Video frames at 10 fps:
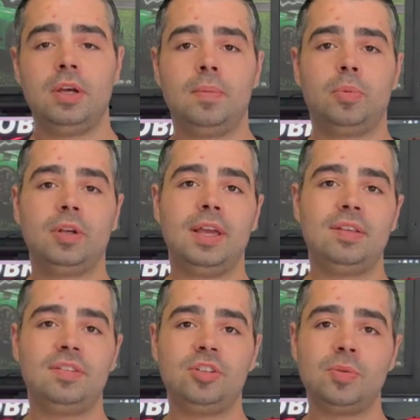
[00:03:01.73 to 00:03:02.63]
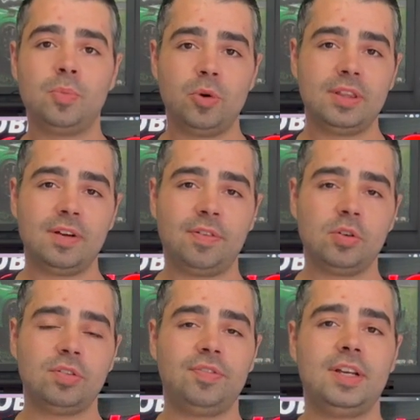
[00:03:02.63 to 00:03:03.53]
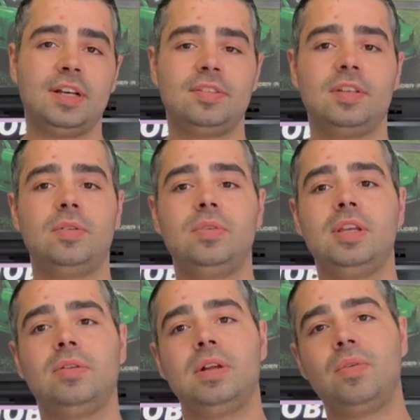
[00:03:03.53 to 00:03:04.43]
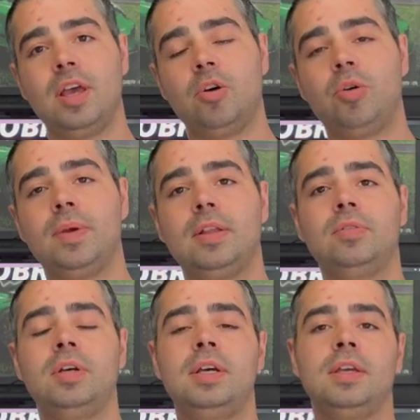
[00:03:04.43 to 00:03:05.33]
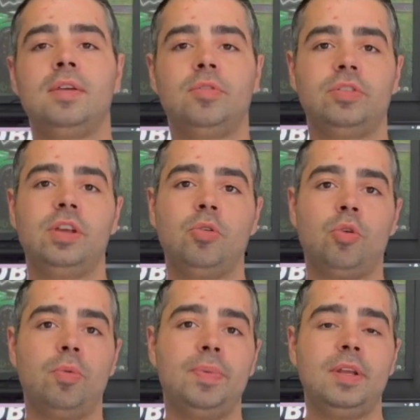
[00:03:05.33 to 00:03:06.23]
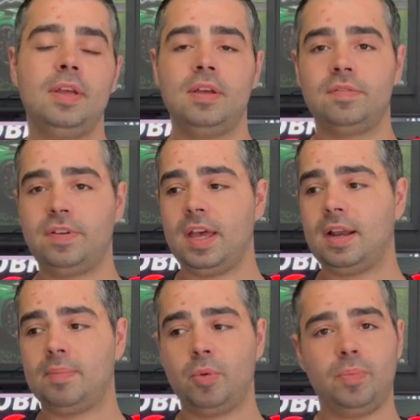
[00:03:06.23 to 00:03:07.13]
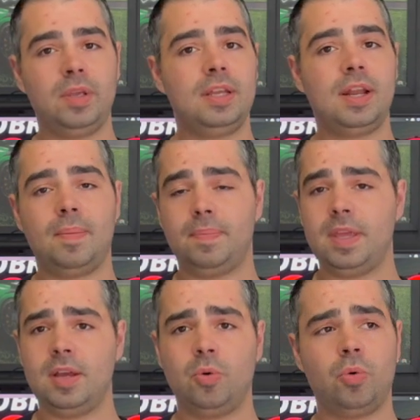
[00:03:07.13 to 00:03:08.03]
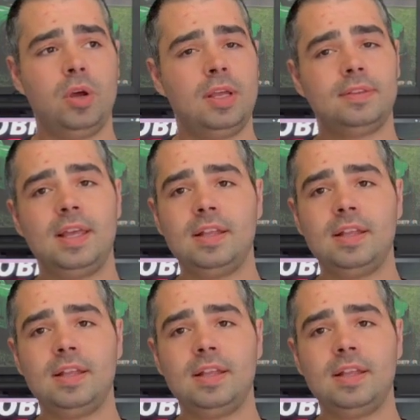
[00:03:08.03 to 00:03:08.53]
There's a lot of fakery, and I don't recommend buying spark plugs, coils, nozzles, among other parts on Mercado Libre, okay?